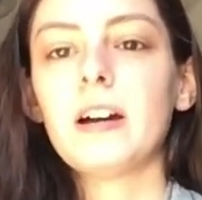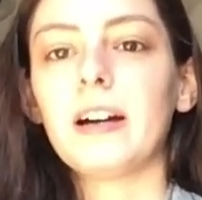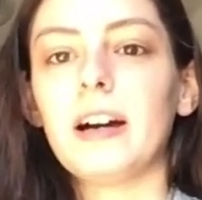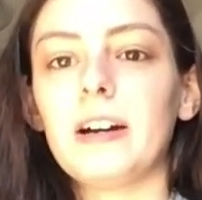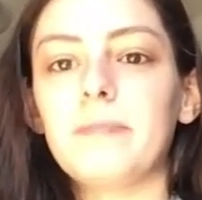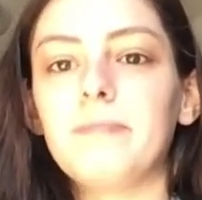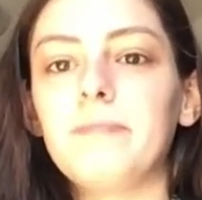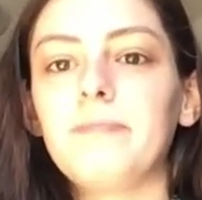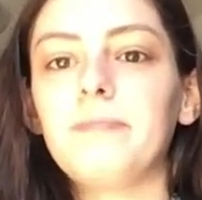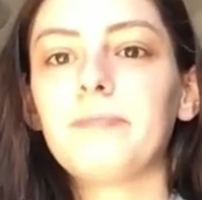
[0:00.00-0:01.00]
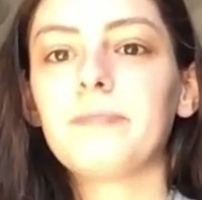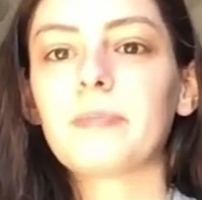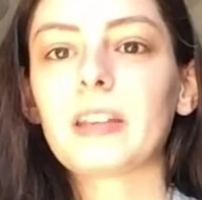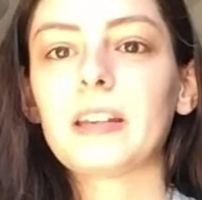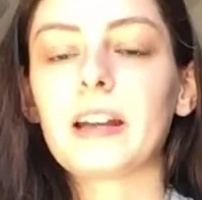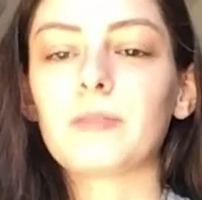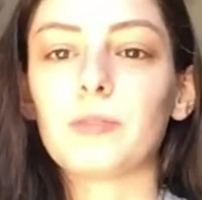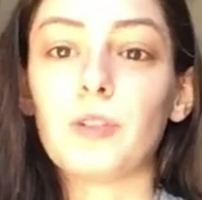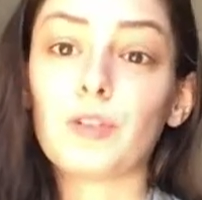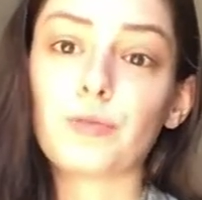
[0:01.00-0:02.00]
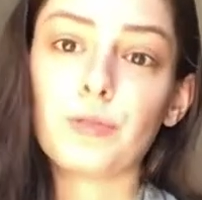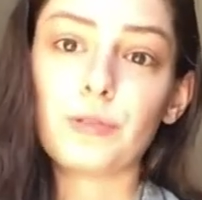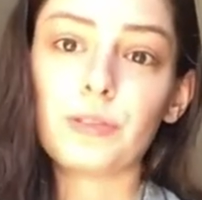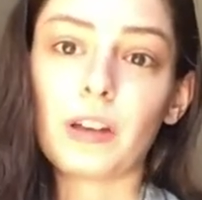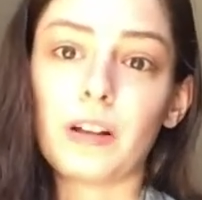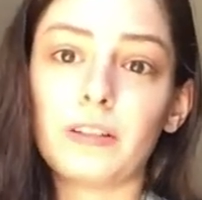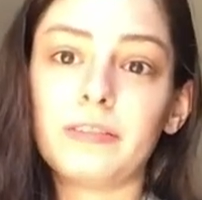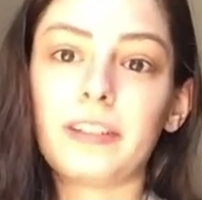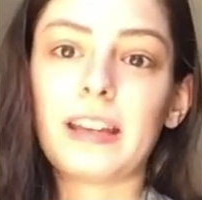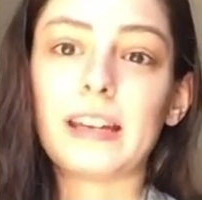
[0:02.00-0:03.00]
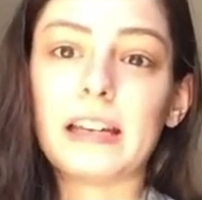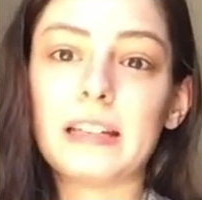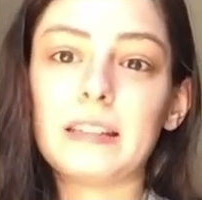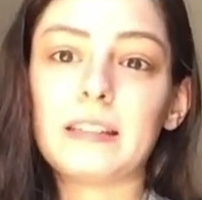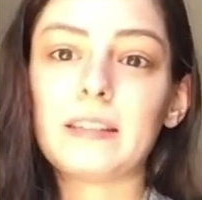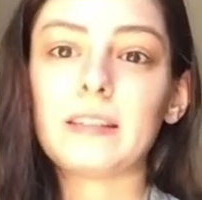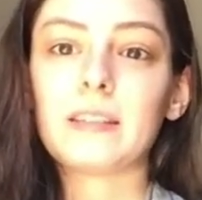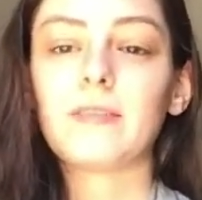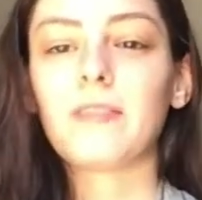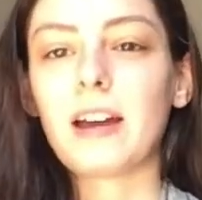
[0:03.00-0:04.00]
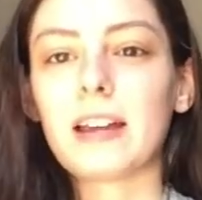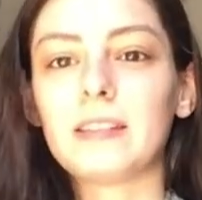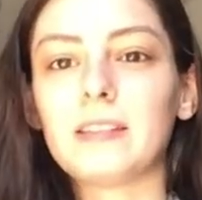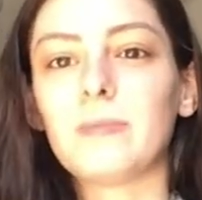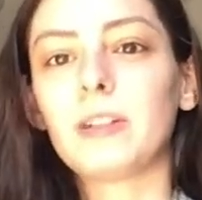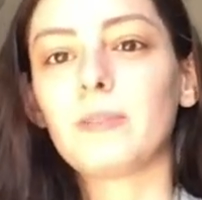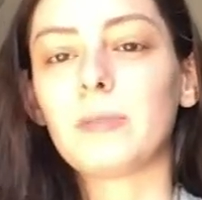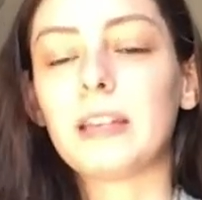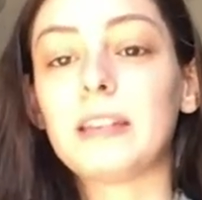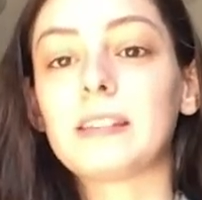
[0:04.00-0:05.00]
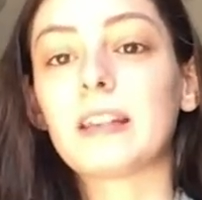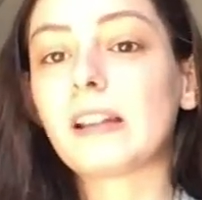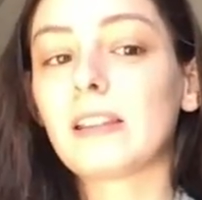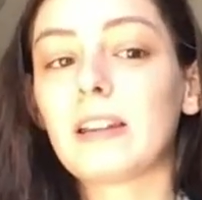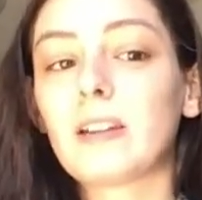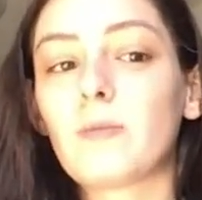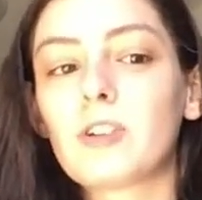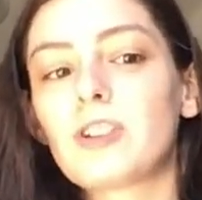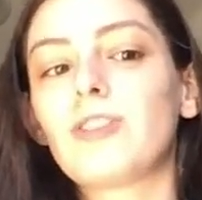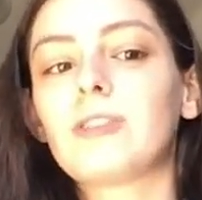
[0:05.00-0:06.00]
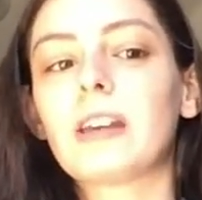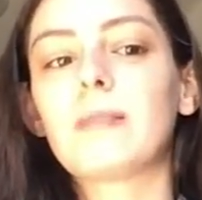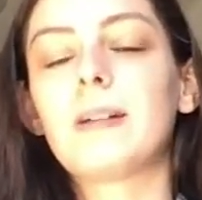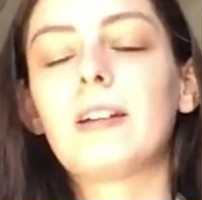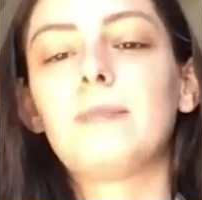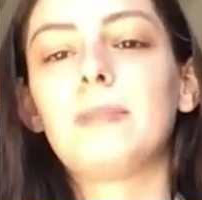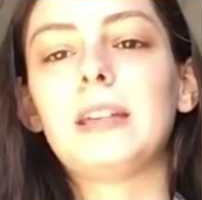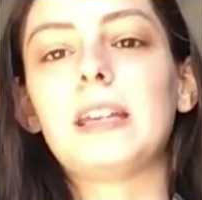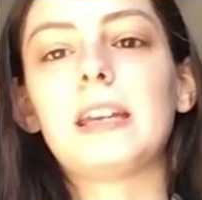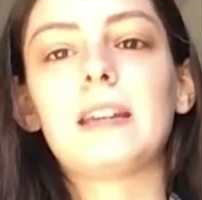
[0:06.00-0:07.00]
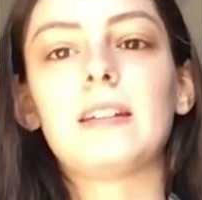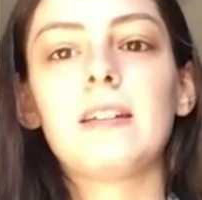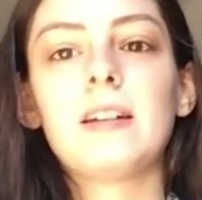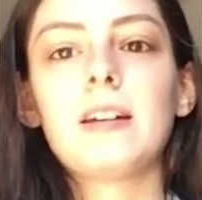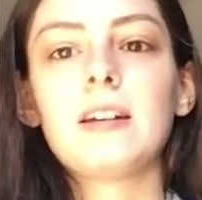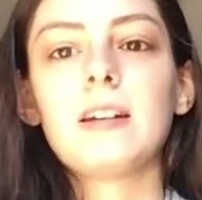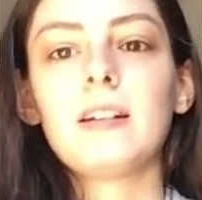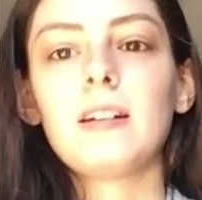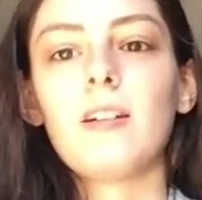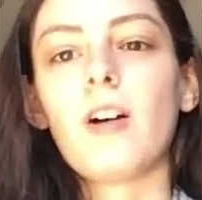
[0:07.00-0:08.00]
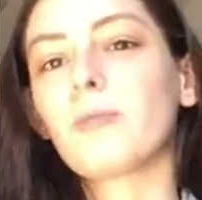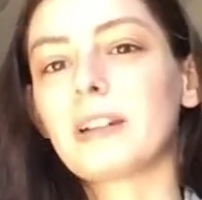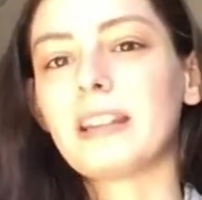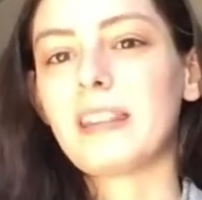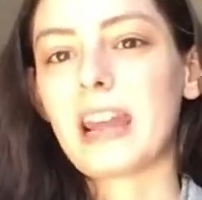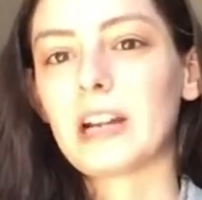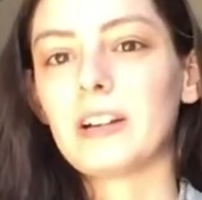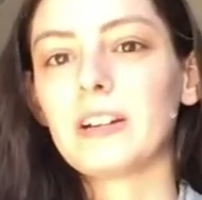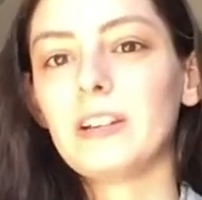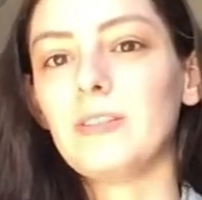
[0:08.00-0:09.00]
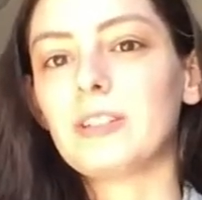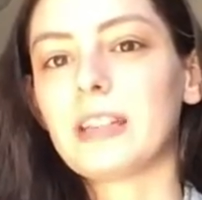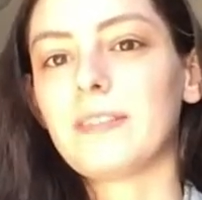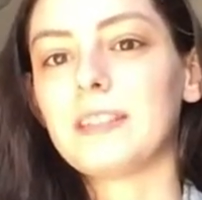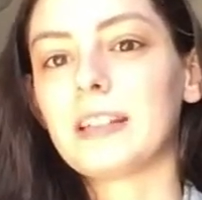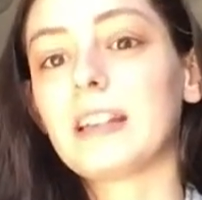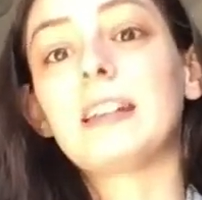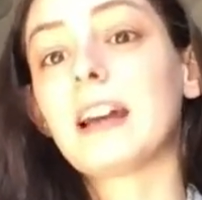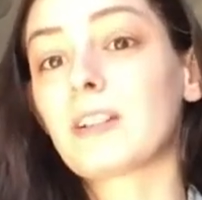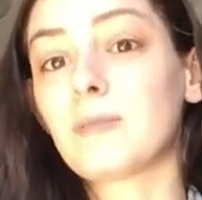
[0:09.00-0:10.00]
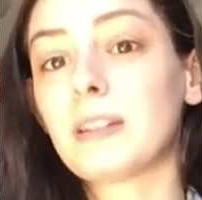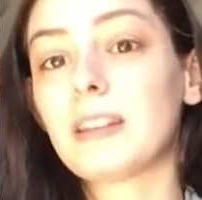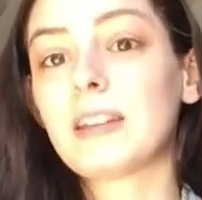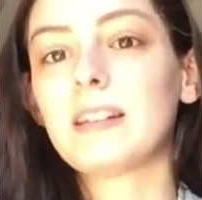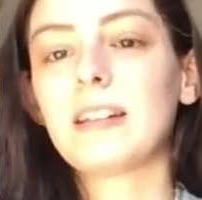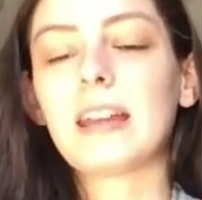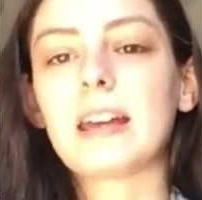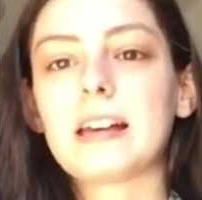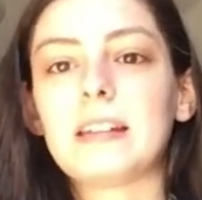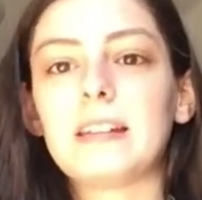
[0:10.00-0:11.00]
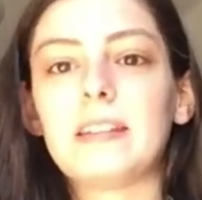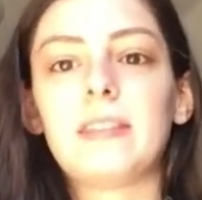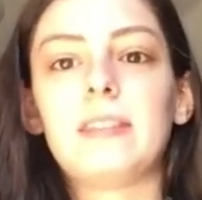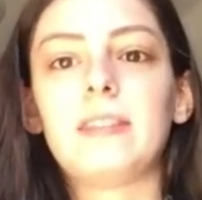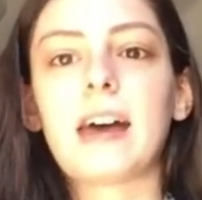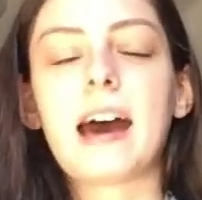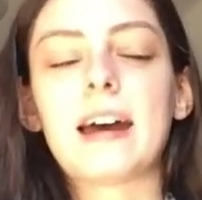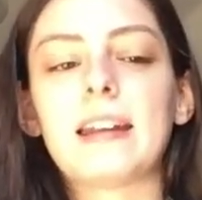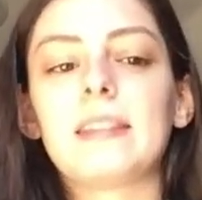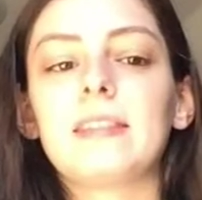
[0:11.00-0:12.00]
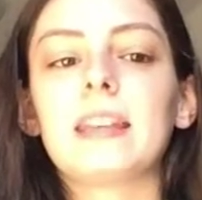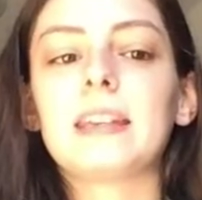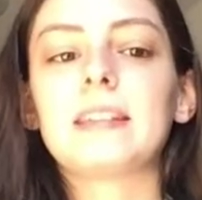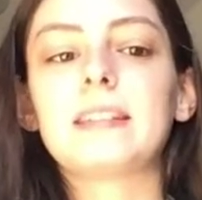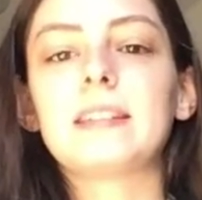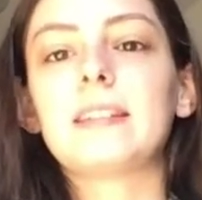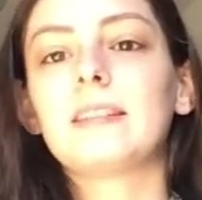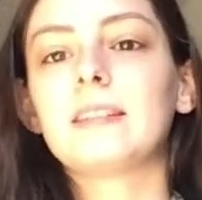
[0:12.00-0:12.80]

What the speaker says: connect with your true self, and find some inner peace. And I like what she said about it being already there. You just have to connect with it, and that this